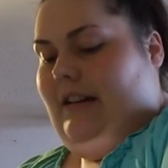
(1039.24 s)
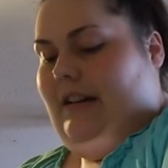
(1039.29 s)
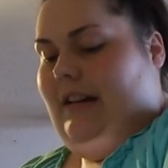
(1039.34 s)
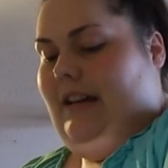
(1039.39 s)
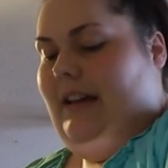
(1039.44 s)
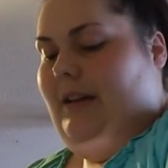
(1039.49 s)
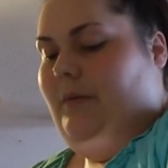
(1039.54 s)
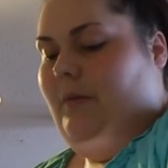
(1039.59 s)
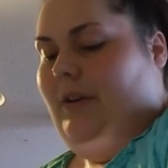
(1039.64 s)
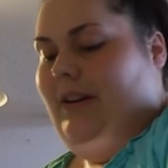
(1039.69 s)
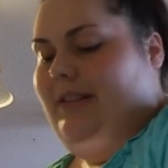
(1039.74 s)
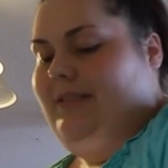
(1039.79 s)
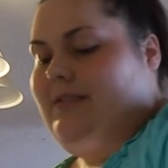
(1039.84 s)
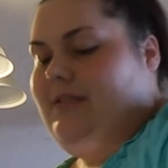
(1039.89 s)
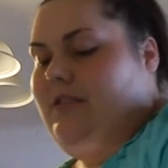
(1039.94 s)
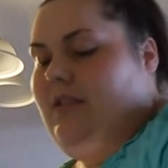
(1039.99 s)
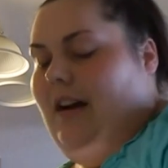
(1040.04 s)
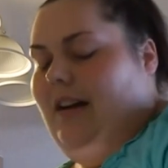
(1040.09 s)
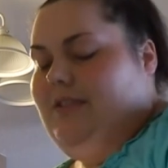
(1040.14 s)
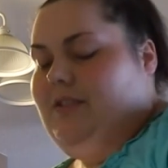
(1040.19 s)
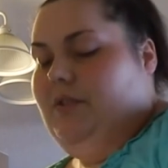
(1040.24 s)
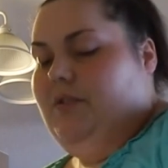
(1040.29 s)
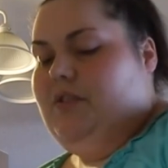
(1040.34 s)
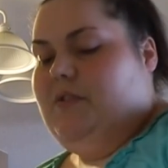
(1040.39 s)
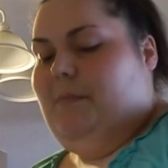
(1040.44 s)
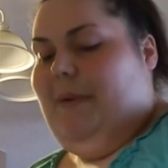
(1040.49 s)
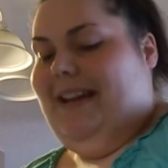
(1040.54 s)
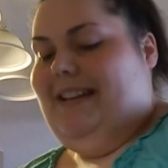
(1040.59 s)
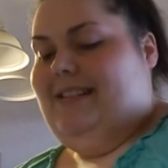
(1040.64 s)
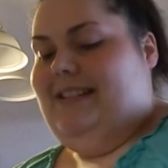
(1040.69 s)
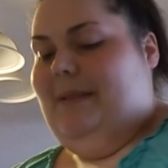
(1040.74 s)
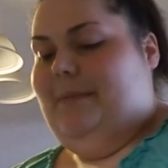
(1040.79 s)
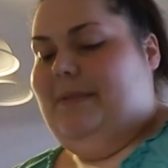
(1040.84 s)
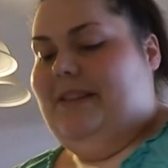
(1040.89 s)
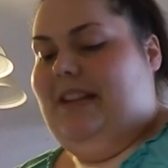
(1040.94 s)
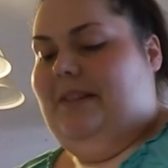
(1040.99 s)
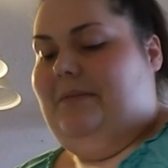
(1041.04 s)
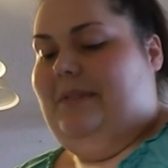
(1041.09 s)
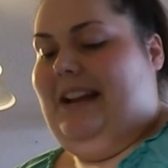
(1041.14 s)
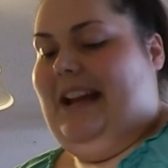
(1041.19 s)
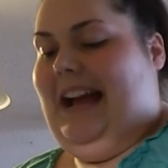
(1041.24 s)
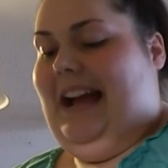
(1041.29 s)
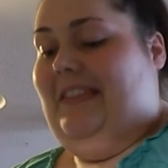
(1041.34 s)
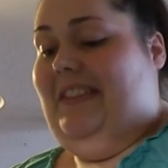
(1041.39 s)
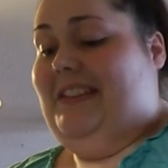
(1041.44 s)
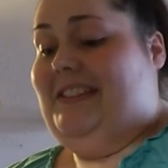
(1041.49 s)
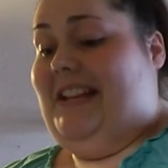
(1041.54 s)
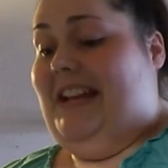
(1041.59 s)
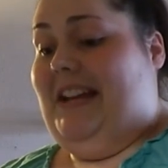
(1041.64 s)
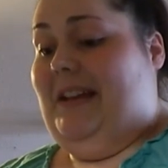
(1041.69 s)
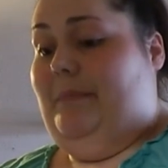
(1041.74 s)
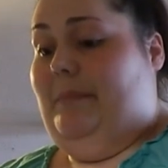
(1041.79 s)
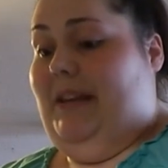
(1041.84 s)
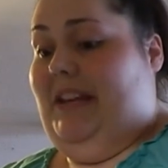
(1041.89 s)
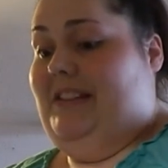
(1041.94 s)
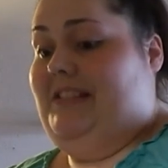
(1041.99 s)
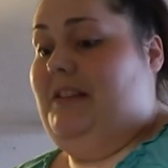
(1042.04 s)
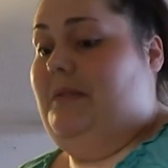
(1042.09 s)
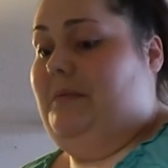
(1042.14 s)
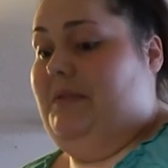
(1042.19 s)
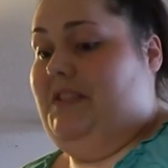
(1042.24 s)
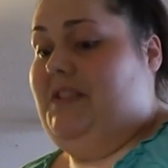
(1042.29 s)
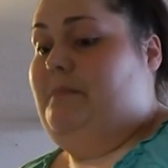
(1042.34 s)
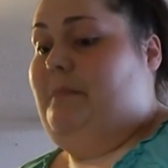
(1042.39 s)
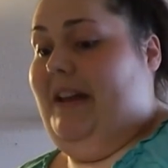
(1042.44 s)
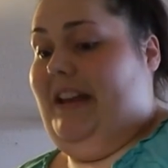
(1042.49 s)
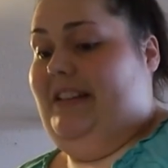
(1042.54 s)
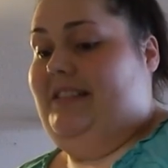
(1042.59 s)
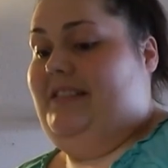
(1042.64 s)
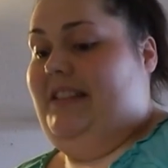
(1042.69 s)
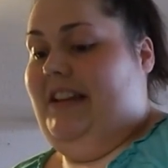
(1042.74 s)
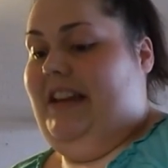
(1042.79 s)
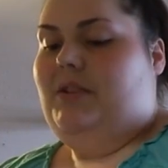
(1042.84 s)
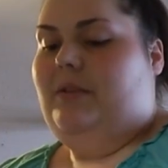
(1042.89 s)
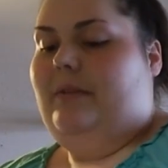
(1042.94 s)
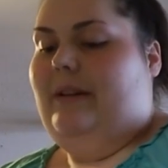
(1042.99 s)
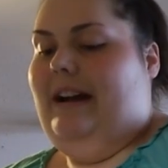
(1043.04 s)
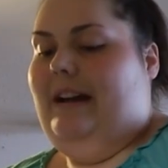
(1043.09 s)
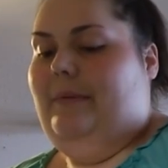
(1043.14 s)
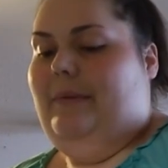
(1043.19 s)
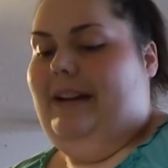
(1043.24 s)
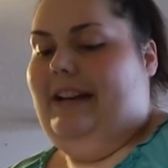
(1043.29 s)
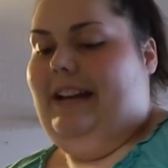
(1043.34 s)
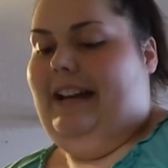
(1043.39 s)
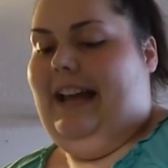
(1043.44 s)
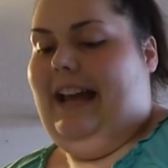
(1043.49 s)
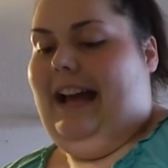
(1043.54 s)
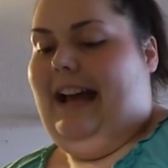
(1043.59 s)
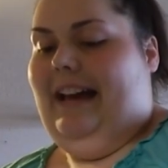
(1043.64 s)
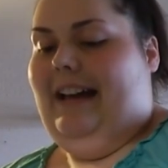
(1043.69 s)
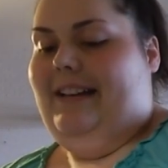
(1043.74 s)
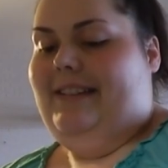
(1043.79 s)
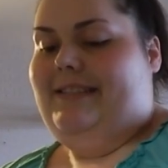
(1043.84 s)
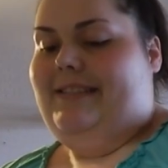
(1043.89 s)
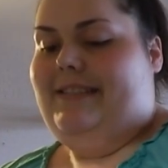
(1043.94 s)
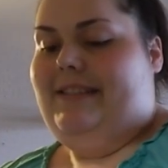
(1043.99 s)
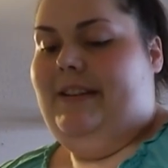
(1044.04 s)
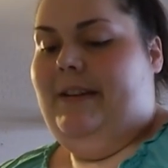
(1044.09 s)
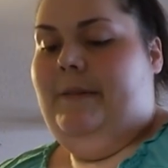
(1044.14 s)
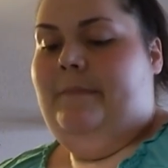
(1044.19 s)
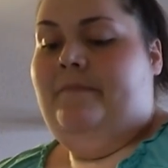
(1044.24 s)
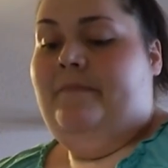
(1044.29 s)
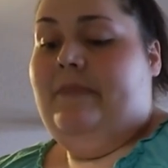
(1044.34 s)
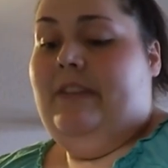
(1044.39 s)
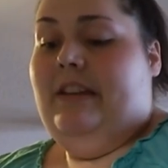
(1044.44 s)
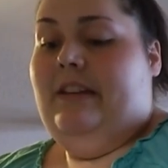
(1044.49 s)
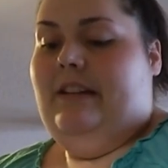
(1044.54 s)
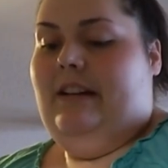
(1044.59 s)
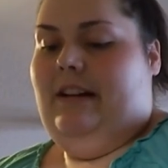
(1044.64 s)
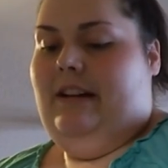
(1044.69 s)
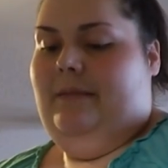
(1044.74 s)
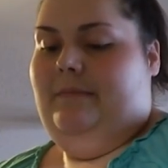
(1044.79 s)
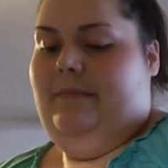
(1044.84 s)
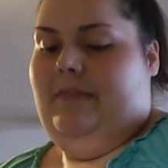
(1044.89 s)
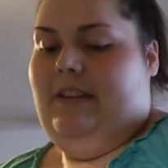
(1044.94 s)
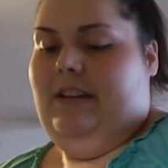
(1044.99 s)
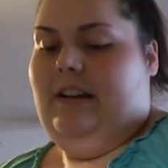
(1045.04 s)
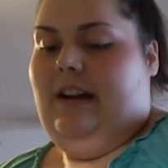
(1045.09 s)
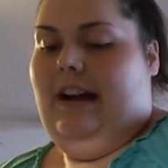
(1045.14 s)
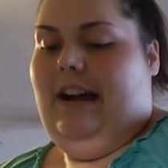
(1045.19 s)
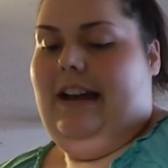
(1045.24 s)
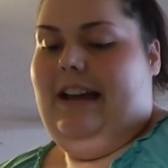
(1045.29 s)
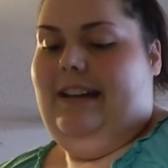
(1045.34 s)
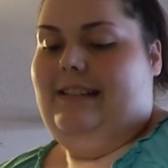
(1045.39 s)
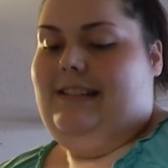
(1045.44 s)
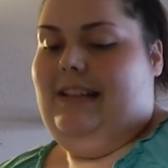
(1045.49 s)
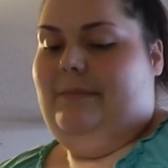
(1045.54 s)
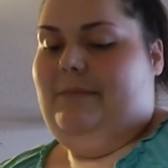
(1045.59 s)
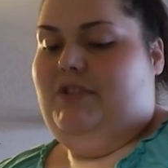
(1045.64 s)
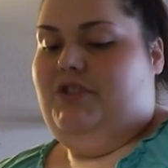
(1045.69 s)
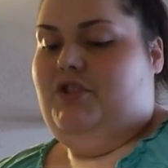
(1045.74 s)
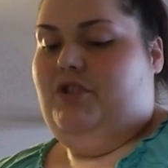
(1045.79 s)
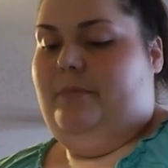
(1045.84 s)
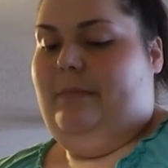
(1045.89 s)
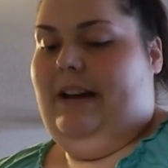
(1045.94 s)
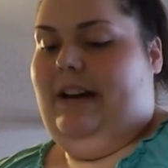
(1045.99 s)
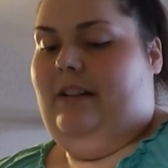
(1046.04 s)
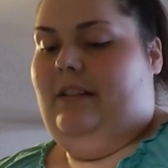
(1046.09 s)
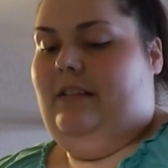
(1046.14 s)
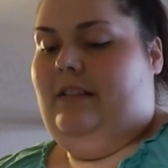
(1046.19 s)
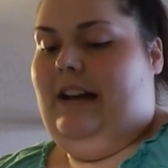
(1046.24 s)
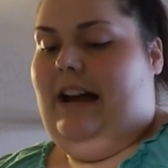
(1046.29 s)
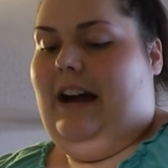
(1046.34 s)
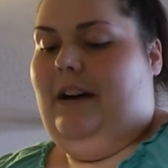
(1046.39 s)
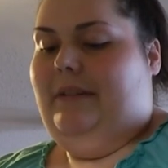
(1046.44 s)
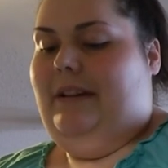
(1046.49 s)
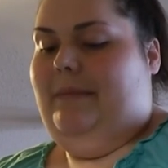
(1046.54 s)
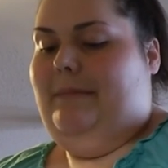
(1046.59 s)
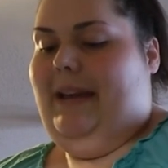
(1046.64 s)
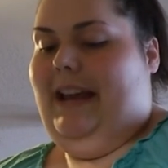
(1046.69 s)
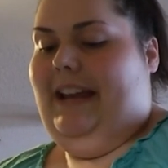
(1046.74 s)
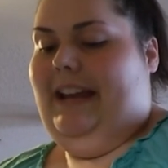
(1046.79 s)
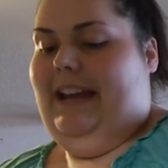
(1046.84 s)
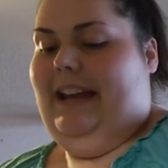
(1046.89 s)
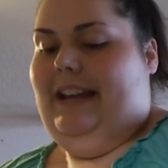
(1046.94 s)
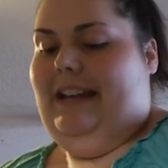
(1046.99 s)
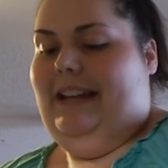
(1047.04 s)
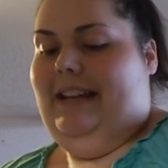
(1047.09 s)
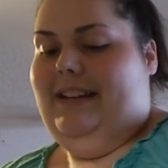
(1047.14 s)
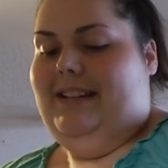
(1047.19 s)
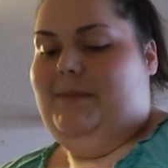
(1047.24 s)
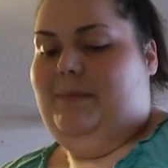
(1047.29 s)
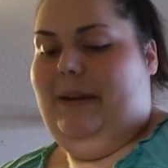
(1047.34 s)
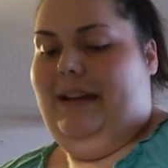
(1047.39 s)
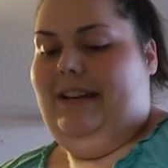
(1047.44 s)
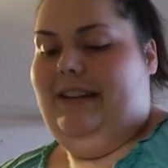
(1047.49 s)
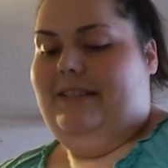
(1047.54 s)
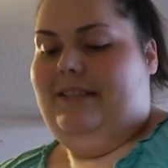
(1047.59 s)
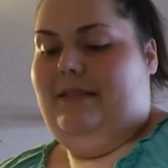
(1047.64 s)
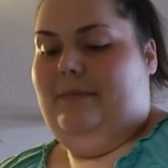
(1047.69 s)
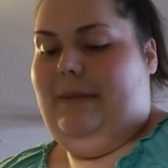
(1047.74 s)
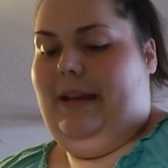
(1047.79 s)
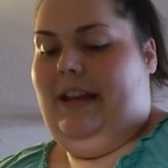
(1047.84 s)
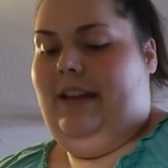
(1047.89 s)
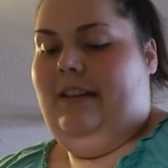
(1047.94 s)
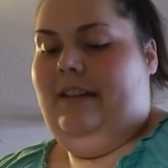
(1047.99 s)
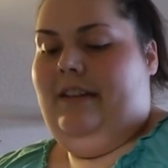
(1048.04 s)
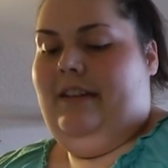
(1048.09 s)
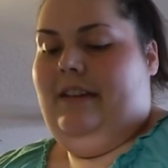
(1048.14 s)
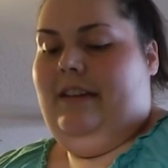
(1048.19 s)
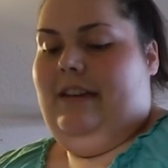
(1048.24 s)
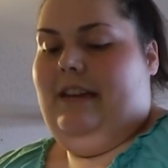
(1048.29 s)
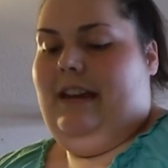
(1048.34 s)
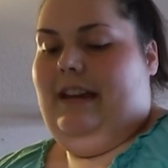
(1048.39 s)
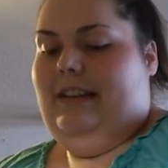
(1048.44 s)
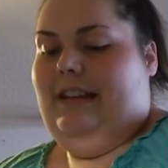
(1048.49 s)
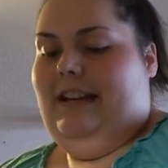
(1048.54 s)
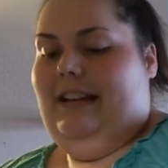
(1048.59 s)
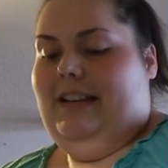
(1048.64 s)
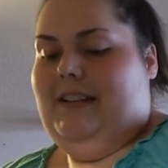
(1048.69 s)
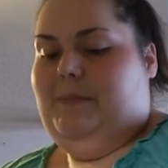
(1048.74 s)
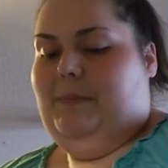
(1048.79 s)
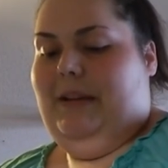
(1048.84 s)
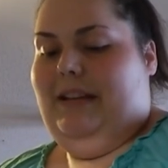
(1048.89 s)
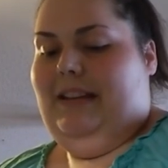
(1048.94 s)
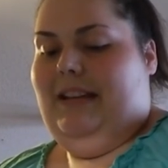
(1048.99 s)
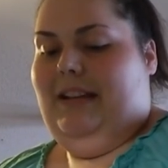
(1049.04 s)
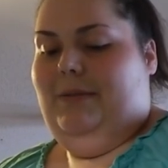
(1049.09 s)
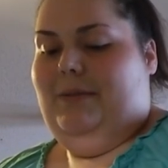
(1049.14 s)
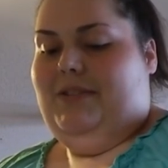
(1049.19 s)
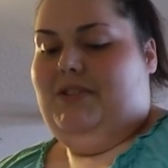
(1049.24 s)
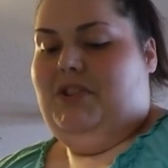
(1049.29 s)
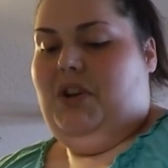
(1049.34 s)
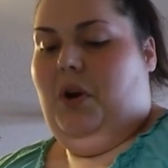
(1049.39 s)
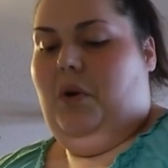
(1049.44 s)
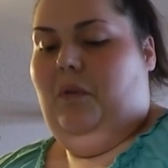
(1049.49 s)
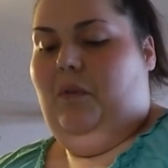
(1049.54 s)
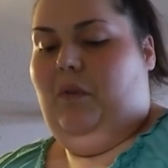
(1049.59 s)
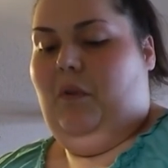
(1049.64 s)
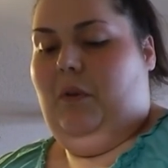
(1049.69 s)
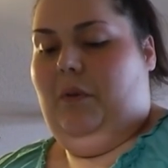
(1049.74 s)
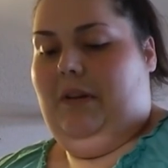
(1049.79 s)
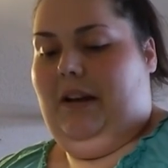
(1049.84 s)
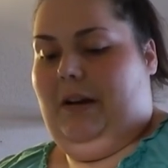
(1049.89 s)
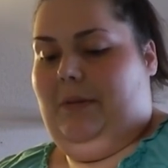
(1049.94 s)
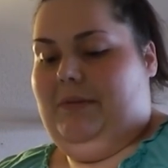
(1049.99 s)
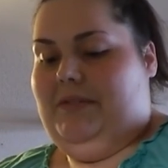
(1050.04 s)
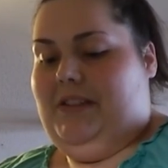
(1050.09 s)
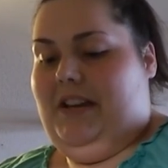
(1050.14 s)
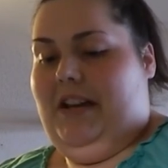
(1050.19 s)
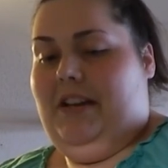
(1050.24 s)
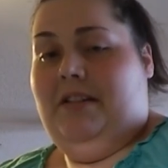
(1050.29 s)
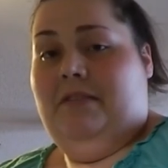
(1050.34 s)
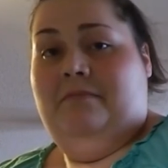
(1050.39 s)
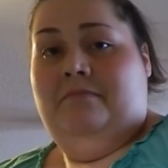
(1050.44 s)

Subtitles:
It was not so spicy, but then when I had the second piece, it was spicy. So I went and I asked the guy, his name is Jomel, how he made it, and he explained it to me, and then he explained that it was tofu, and I was like,